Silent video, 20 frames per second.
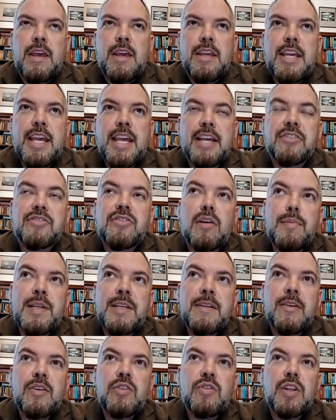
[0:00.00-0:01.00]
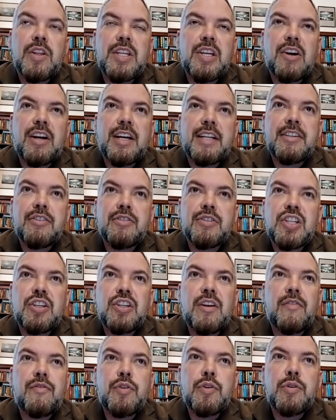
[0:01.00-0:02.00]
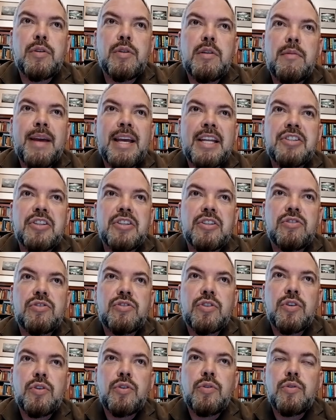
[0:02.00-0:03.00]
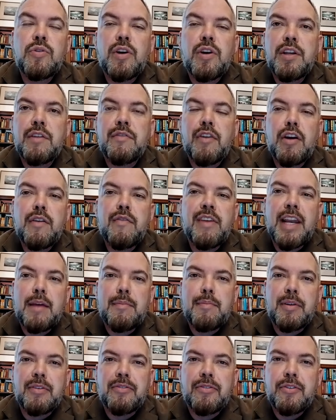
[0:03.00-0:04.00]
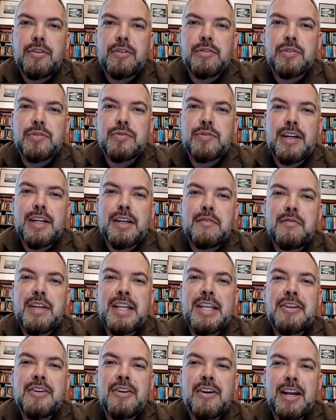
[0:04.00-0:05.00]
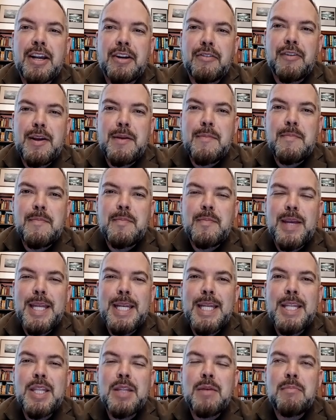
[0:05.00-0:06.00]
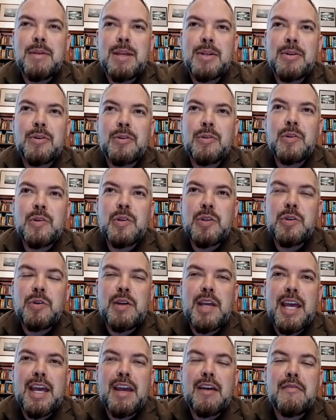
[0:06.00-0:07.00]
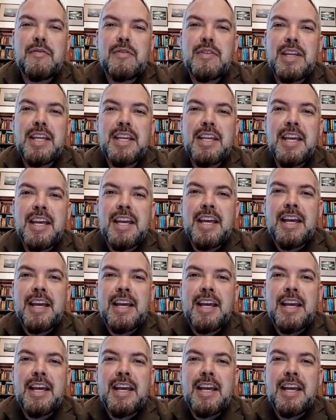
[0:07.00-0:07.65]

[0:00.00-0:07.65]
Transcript: Yes, I mean, the idea is, if you can imagine two kind of overlapping circles, right, a Venn diagram, and in the middle you have the